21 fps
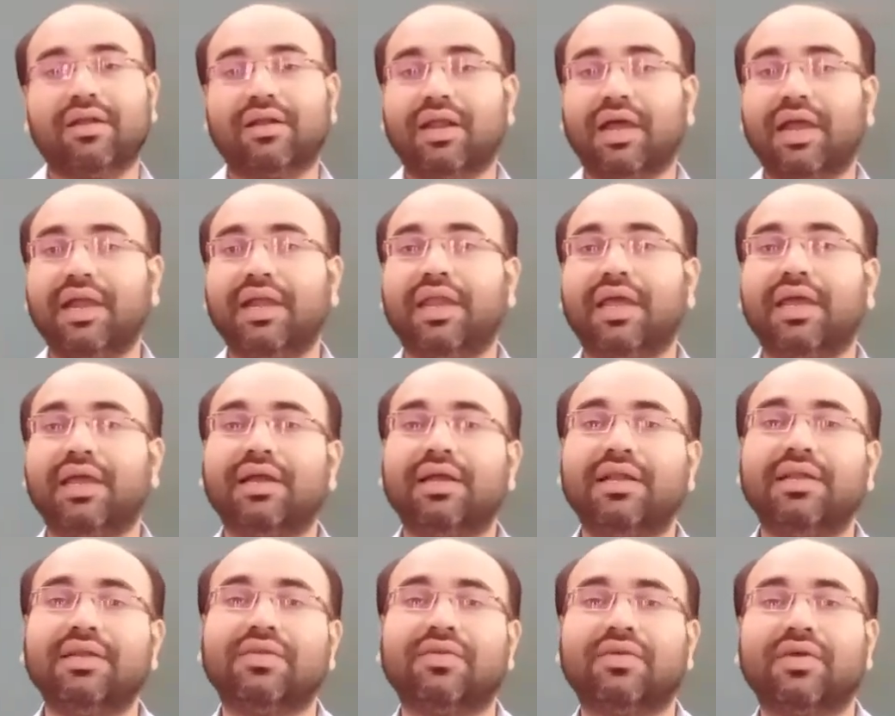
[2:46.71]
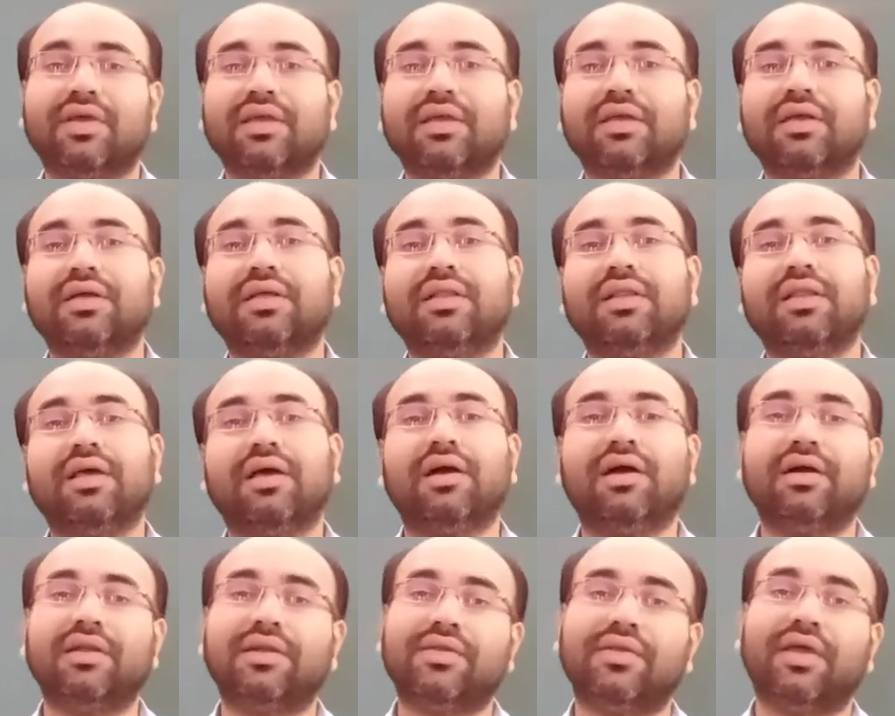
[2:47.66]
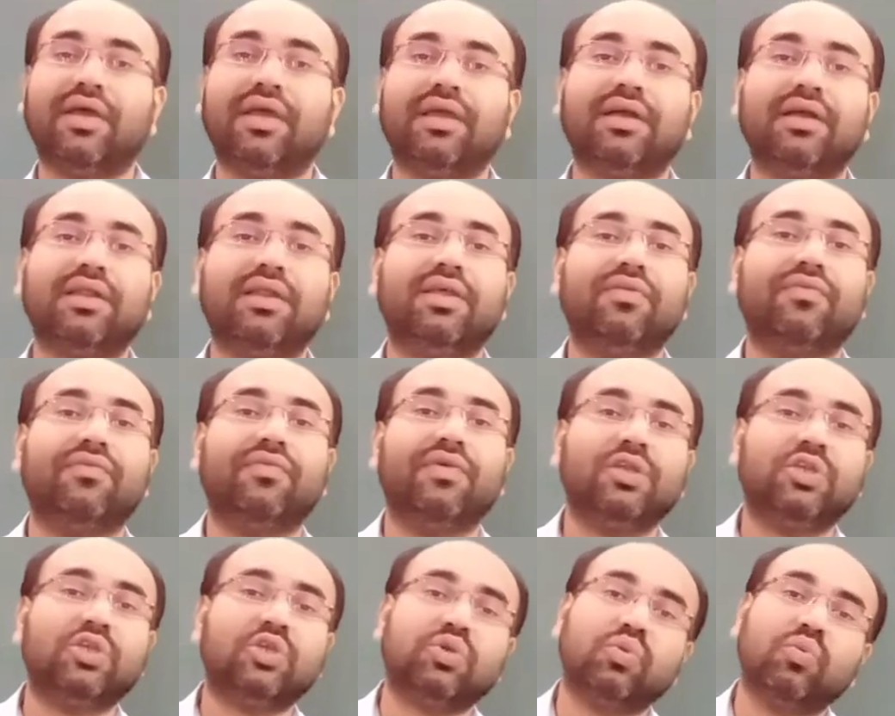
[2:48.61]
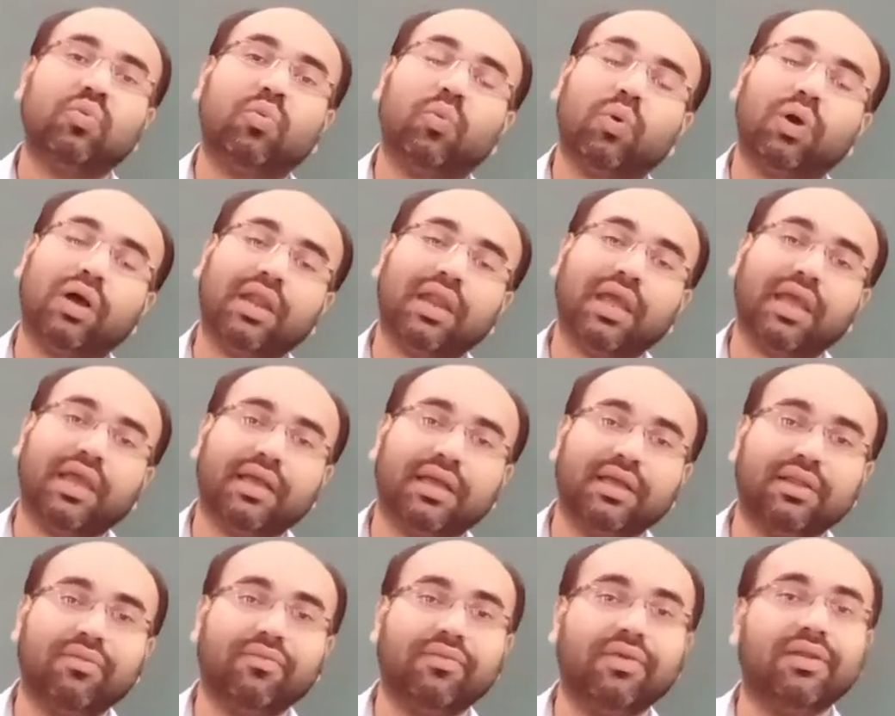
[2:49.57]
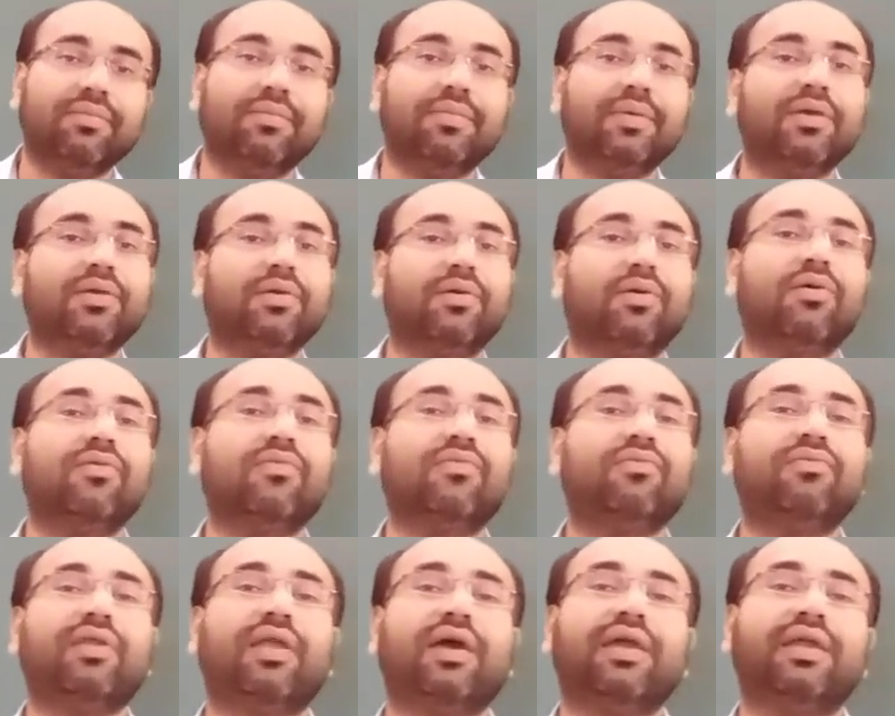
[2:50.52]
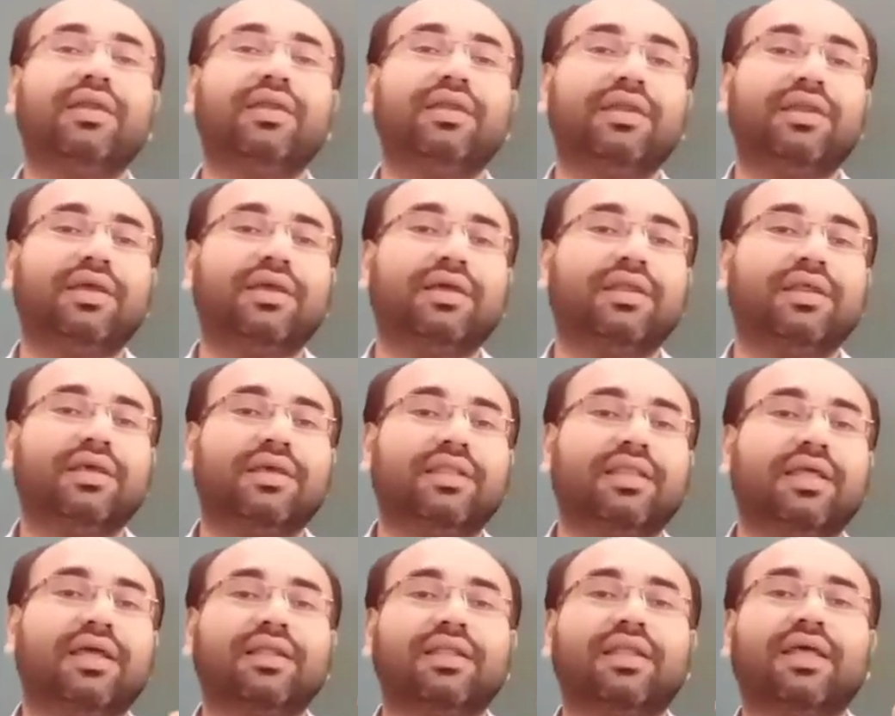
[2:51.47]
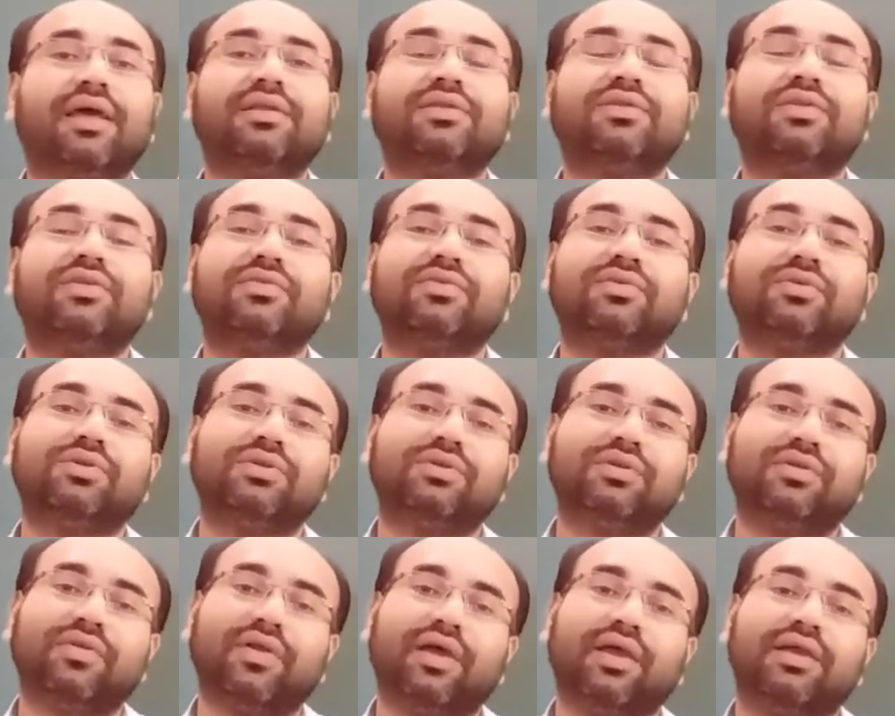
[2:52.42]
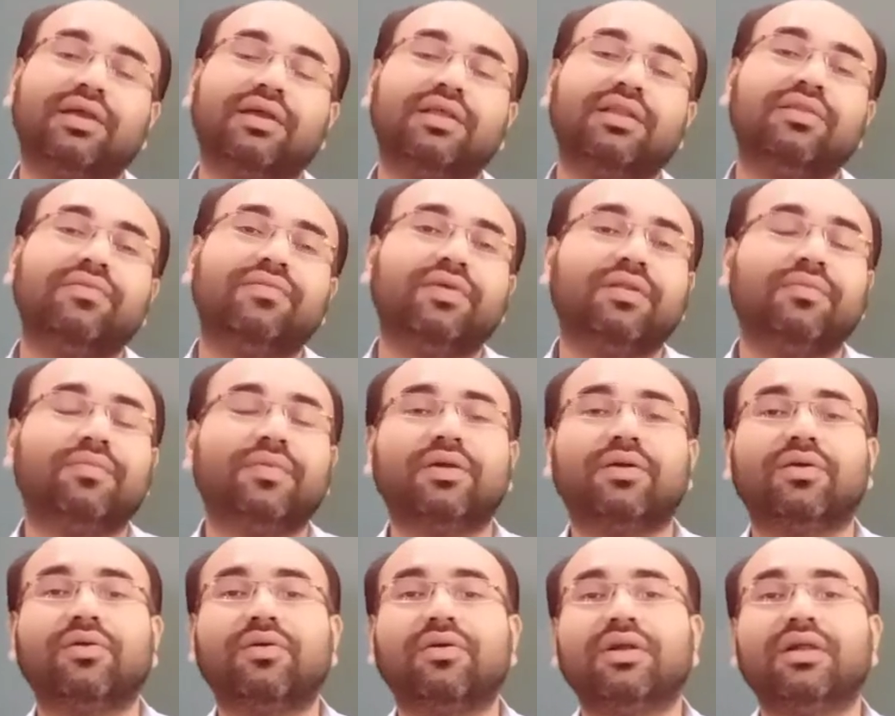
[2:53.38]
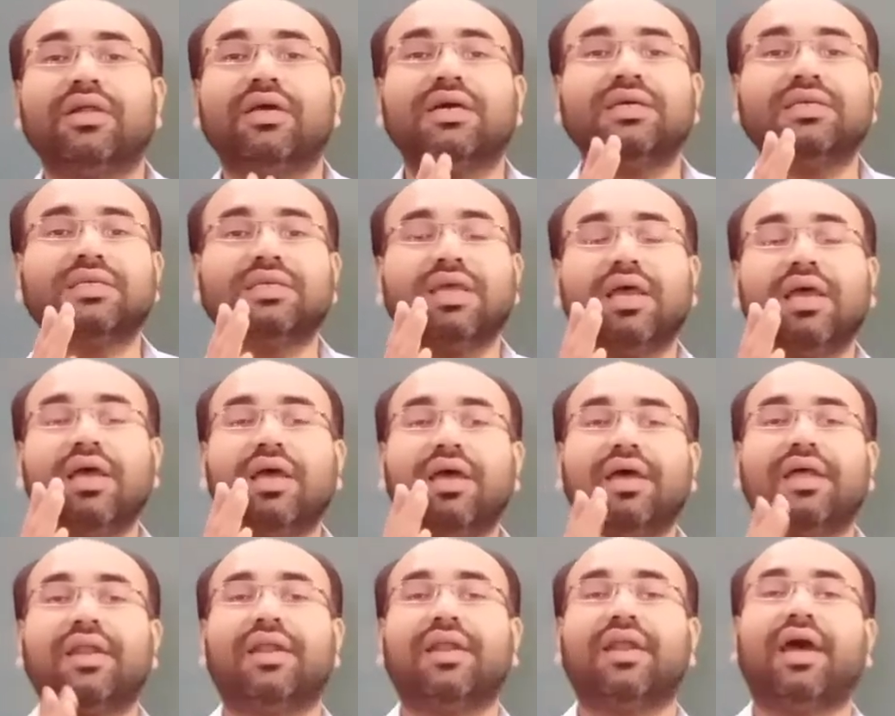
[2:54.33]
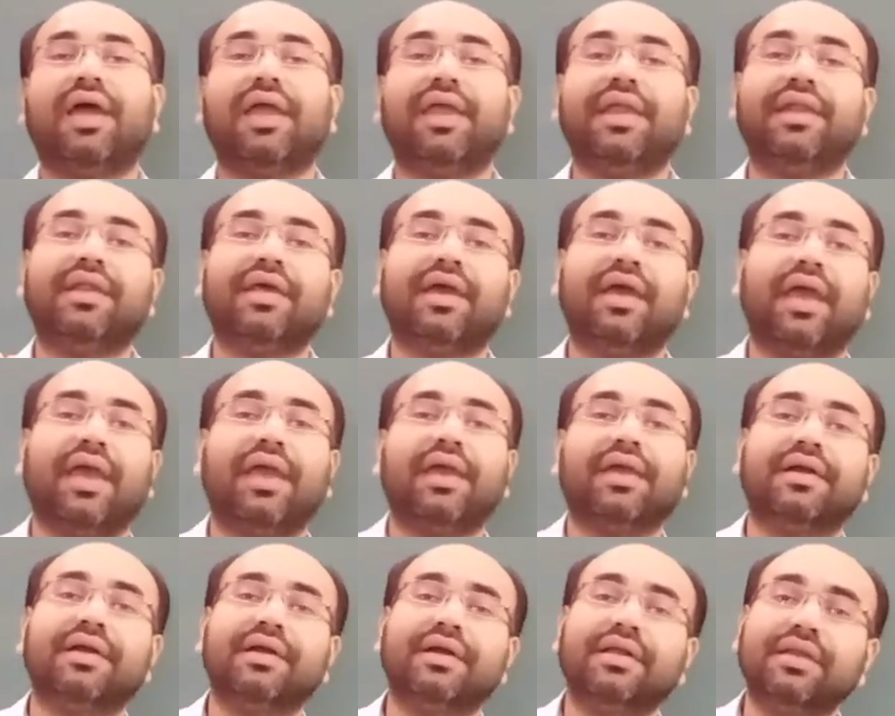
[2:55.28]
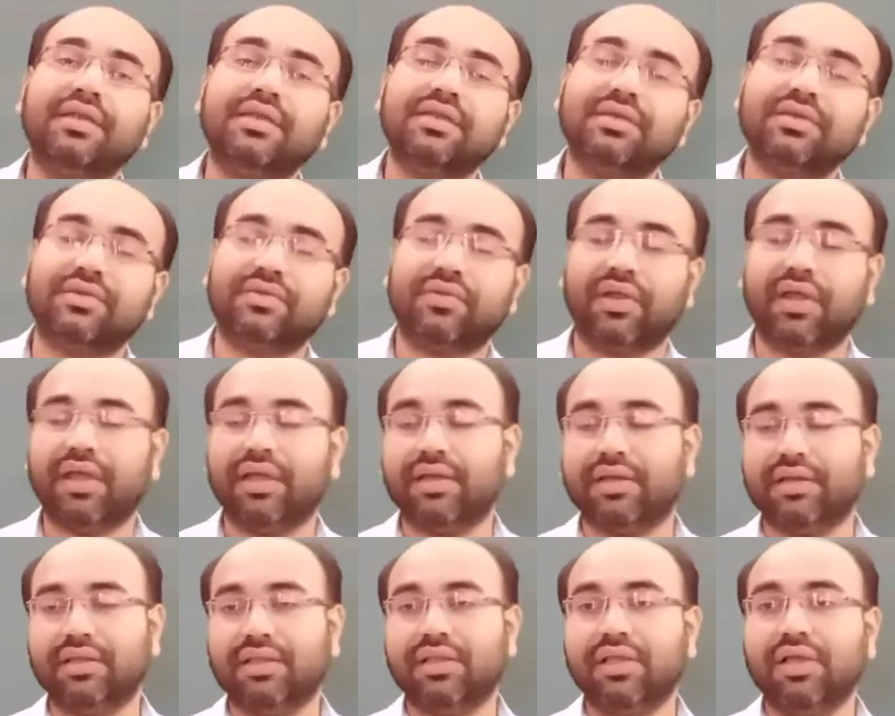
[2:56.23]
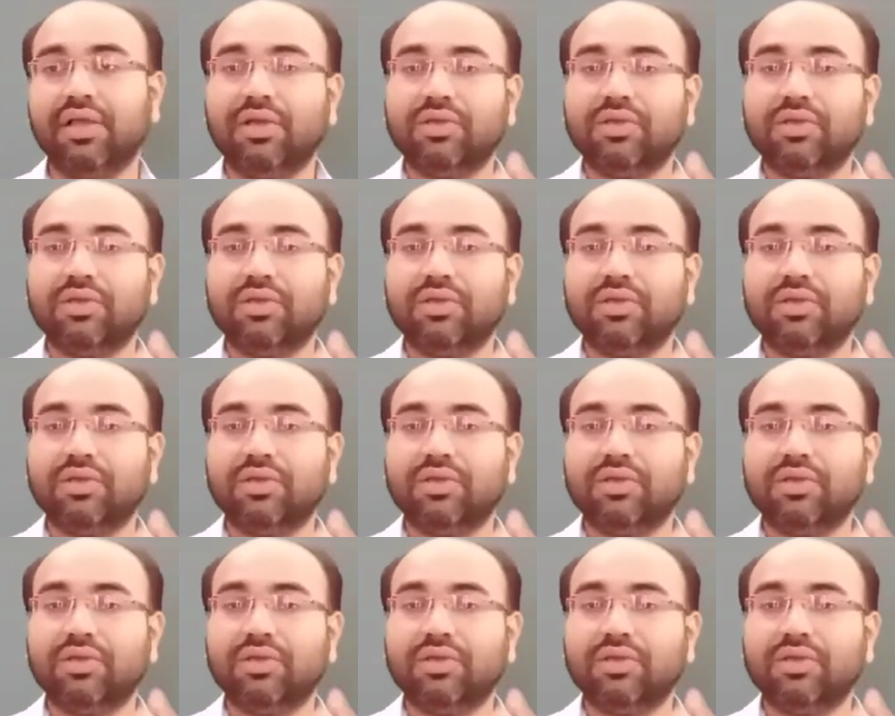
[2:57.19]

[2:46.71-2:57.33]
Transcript: Right angle triangle, a triangle in which one angle will be of 90 degree. Then that triangle will be called as right angled triangle.